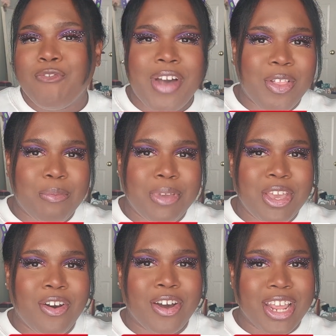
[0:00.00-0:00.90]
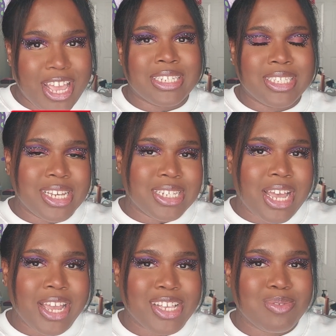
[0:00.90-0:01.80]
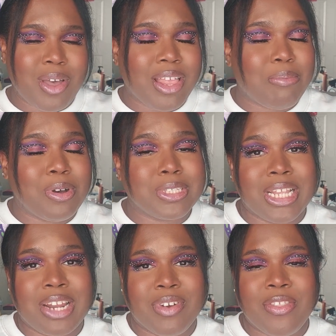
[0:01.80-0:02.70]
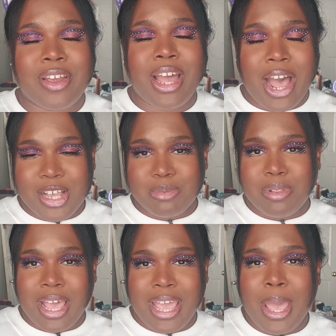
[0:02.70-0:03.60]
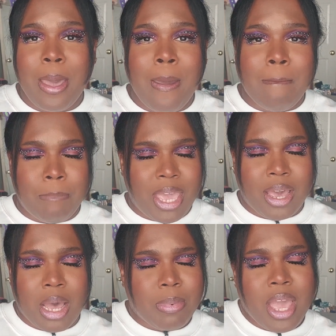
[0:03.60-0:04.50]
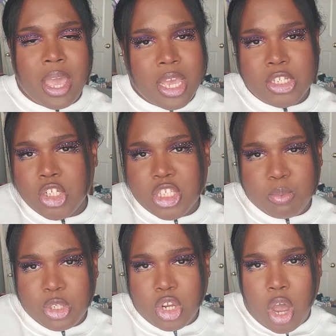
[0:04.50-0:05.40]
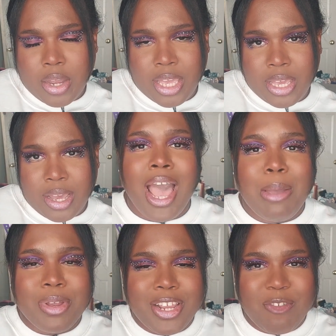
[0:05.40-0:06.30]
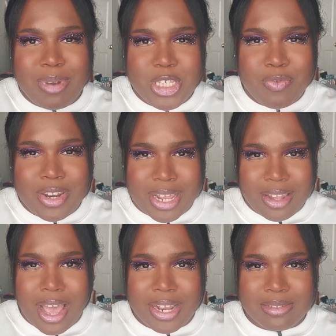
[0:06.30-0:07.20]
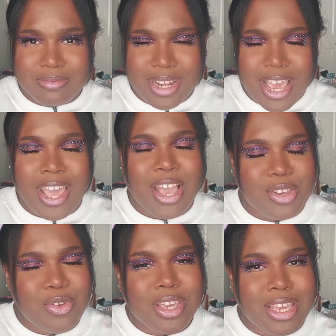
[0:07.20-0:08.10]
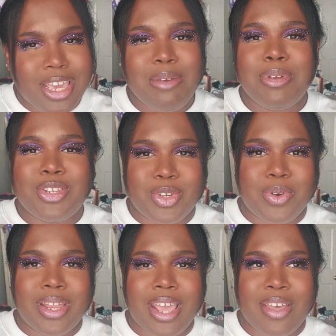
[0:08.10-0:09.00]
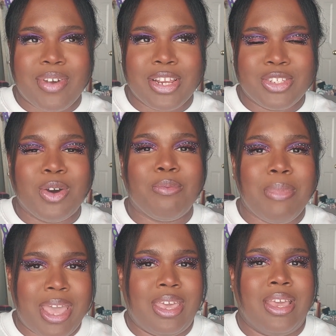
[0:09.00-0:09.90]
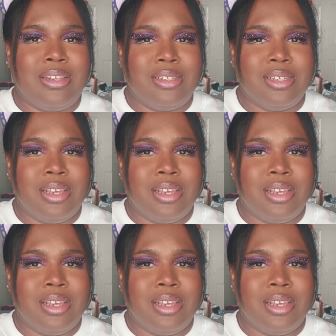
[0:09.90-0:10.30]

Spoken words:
Follow me on TikTok as well. I post a lot of other cosplay, makeup, and just me talking. I'm going to give myself a deadline, and you can keep me to it if I don't make it.